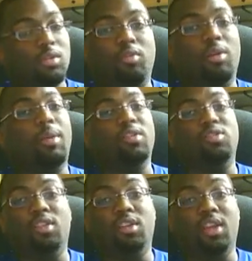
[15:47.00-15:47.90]

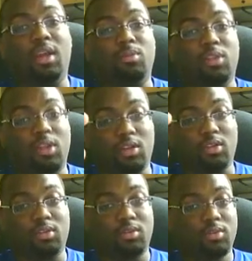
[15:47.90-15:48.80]
Rampage did the damn
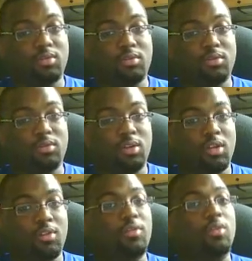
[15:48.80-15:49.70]
thing.
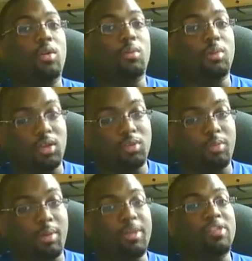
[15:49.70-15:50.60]
If you know what I mean,
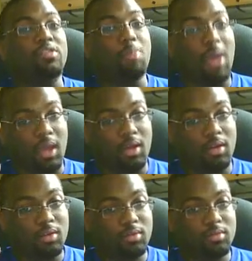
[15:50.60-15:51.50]
Rampage is back.
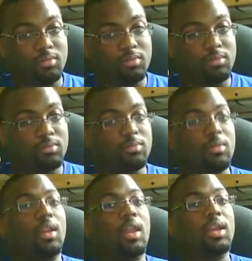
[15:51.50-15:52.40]

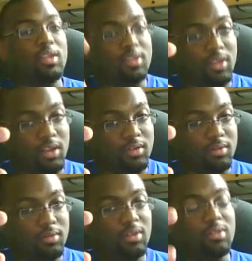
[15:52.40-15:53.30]
Like he said,
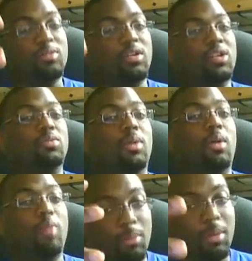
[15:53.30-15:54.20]
that's what I'm trying to do, my
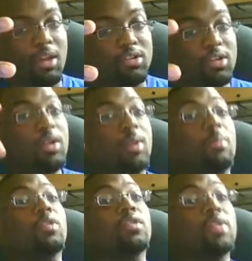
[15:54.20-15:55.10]
Rampage
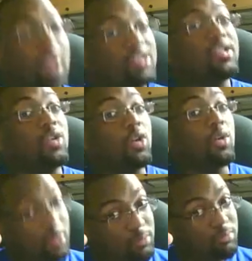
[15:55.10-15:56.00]
impersonation, you know what
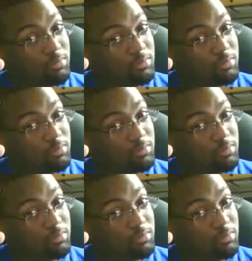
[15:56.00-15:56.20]
I mean?